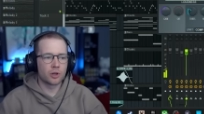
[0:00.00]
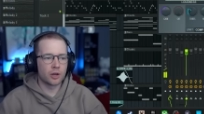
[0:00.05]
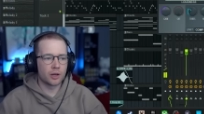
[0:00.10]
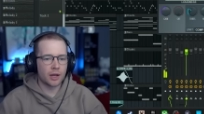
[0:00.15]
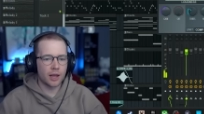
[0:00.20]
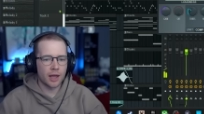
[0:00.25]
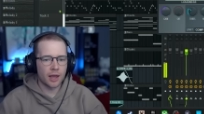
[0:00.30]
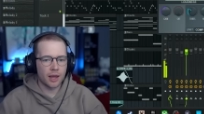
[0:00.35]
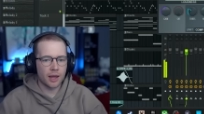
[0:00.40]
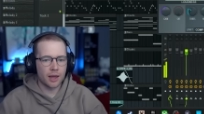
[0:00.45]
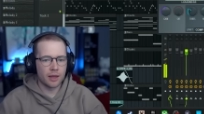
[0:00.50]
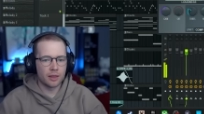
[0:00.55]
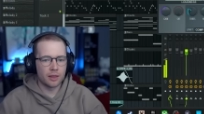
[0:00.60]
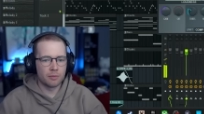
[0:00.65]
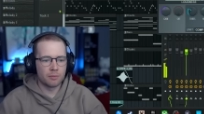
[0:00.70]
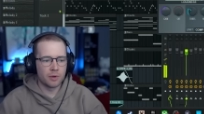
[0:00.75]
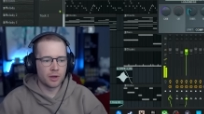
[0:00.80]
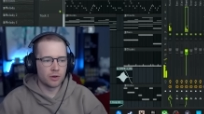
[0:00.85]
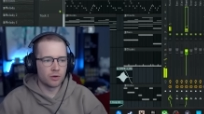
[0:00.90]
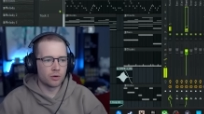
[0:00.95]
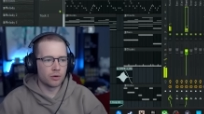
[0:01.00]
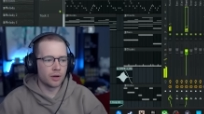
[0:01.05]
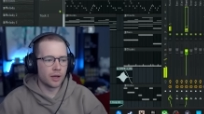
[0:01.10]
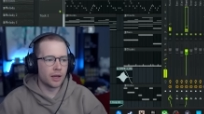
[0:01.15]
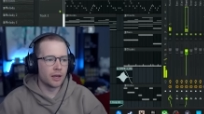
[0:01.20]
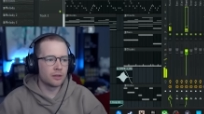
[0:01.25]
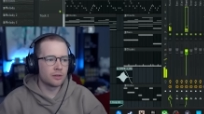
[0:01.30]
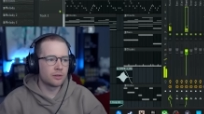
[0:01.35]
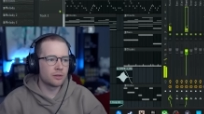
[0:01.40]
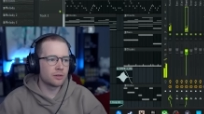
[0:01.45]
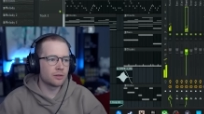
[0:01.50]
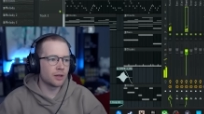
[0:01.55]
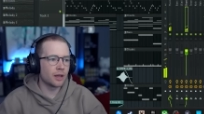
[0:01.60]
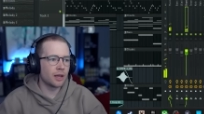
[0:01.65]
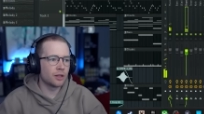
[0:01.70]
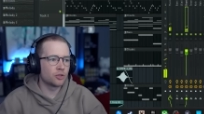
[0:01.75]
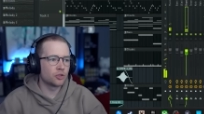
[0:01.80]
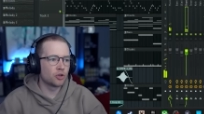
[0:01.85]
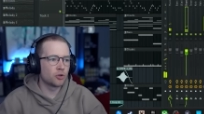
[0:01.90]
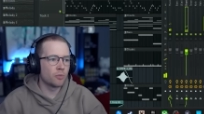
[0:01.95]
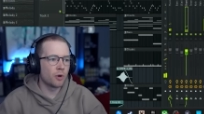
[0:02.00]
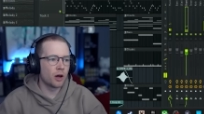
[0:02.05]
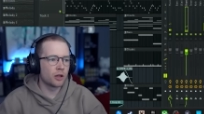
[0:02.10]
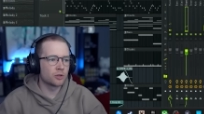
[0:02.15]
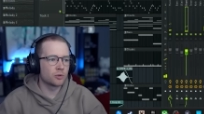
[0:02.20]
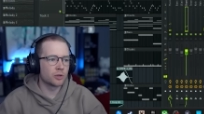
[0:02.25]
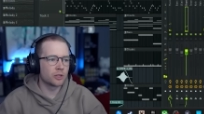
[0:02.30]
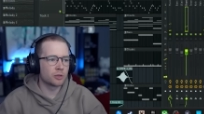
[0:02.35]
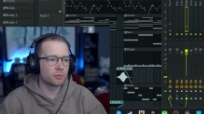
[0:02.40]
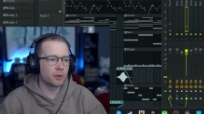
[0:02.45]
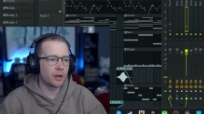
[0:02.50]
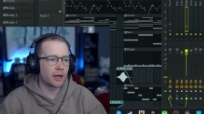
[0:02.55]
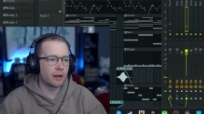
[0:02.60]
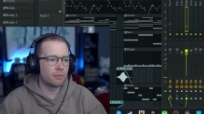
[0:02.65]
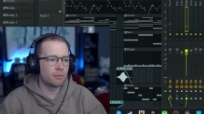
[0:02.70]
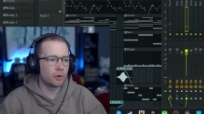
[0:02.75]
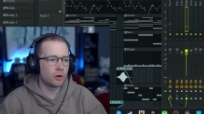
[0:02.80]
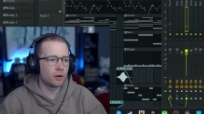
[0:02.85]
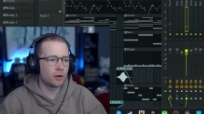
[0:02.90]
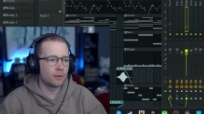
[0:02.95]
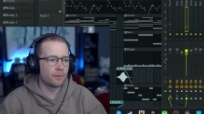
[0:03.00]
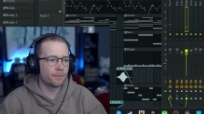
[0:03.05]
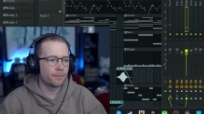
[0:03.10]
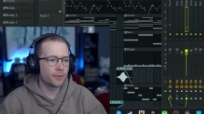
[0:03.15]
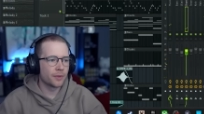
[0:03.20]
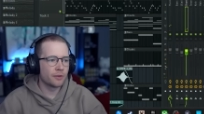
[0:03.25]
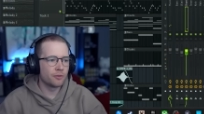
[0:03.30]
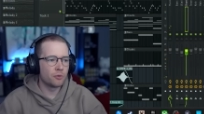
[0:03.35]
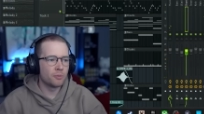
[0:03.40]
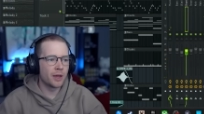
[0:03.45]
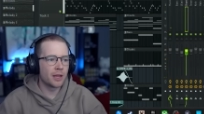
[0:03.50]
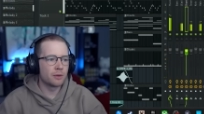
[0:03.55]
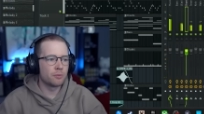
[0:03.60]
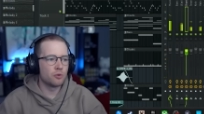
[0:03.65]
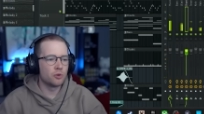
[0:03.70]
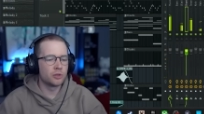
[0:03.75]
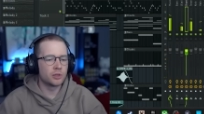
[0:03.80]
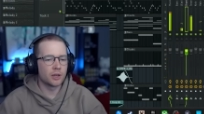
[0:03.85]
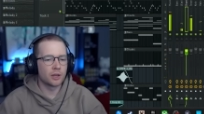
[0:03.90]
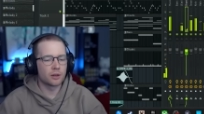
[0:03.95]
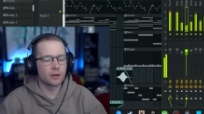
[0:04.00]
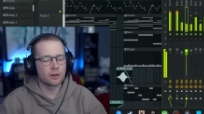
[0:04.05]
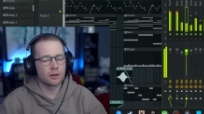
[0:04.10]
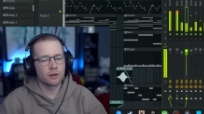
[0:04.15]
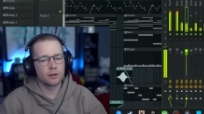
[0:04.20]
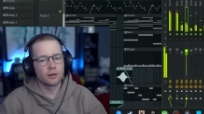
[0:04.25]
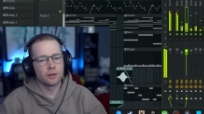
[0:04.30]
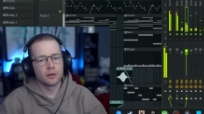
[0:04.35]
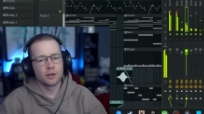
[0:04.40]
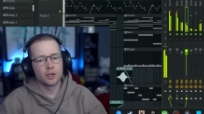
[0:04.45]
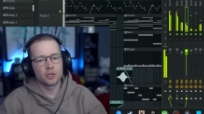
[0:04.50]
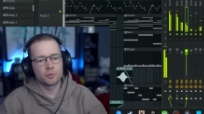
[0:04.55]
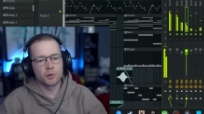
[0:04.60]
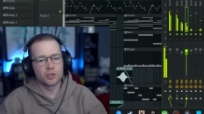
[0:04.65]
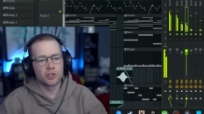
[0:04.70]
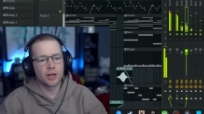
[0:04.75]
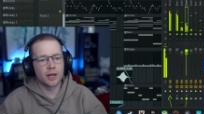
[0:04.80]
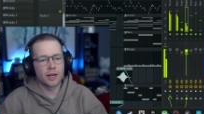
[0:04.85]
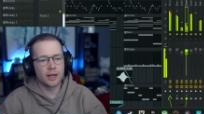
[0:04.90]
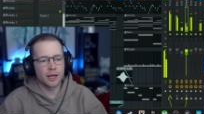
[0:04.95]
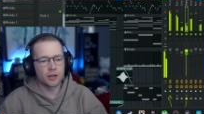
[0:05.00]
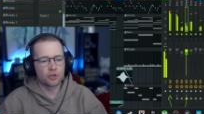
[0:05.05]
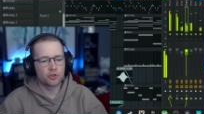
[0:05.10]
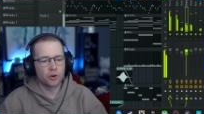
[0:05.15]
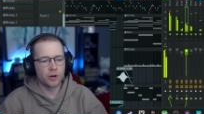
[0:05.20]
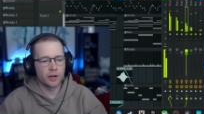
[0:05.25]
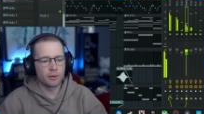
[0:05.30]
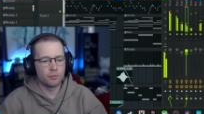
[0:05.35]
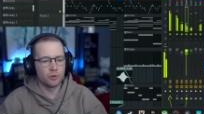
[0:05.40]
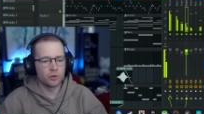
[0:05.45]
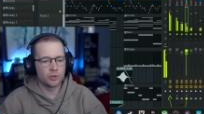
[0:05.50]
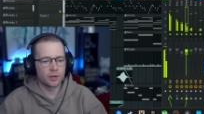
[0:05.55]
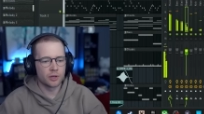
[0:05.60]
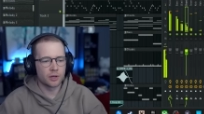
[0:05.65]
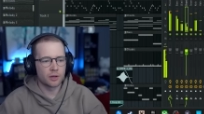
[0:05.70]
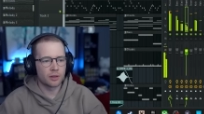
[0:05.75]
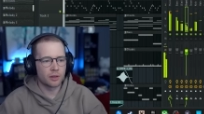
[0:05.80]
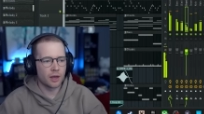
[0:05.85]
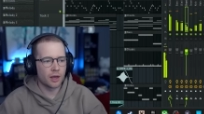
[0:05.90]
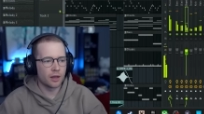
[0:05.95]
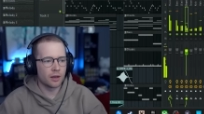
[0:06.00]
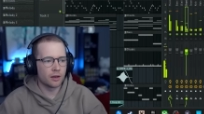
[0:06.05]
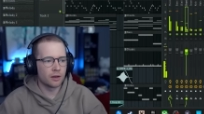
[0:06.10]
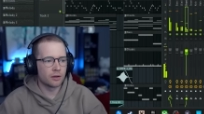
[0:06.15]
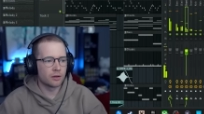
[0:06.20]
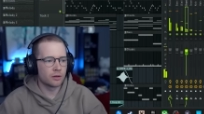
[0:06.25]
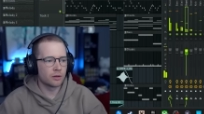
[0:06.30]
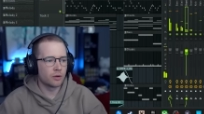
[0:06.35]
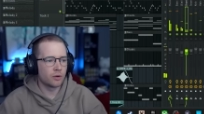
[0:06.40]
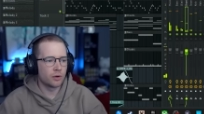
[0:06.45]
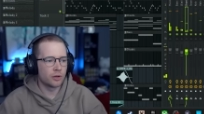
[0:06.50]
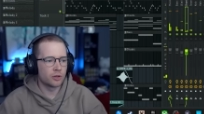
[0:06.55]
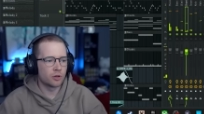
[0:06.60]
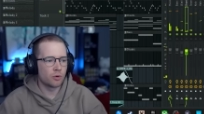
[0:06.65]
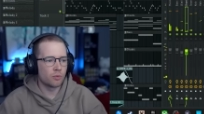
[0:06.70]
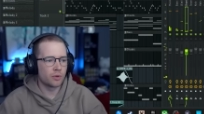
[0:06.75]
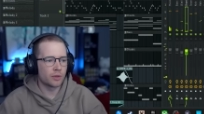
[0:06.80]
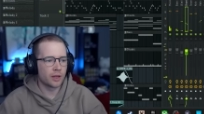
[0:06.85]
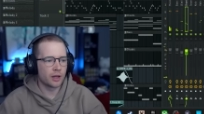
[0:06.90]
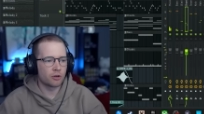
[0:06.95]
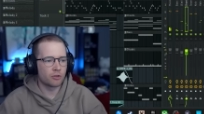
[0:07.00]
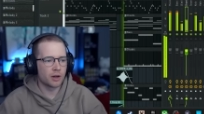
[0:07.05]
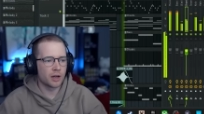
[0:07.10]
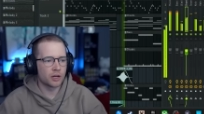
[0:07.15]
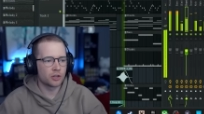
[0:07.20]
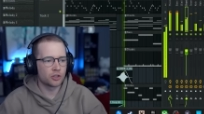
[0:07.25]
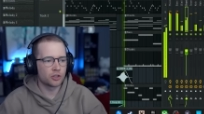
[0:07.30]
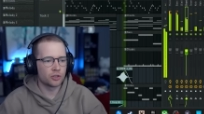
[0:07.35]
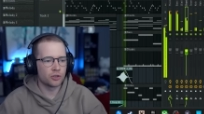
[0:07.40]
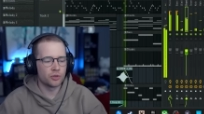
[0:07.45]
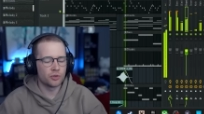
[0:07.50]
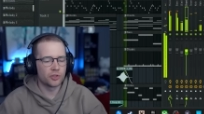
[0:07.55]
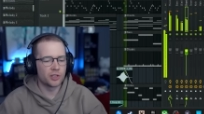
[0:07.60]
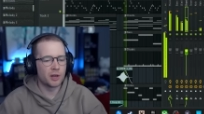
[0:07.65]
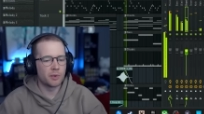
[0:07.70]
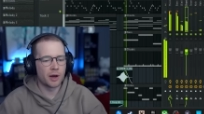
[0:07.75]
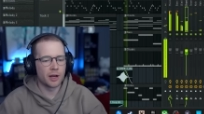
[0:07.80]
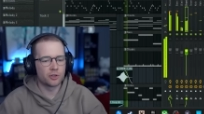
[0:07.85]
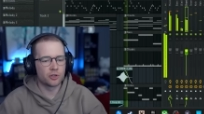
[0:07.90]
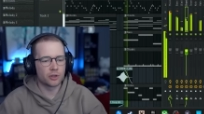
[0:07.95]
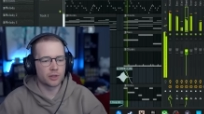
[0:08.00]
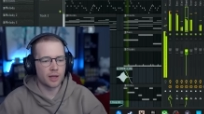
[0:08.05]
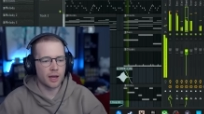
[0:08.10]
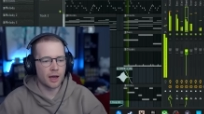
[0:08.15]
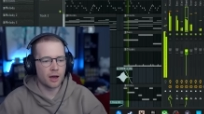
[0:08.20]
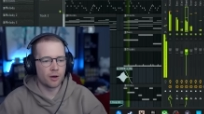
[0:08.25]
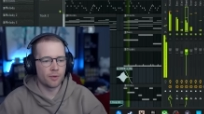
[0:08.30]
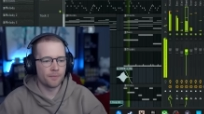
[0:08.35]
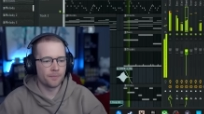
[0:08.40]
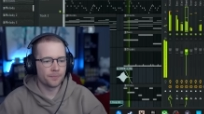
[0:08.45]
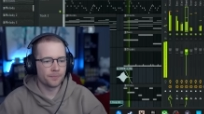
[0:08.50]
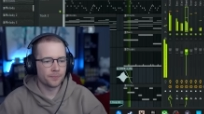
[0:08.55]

can hit in the middle. It's super hard to explain, but if you make music, especially electronic music, then, oh, I don't want that crash. You can see why I took that out.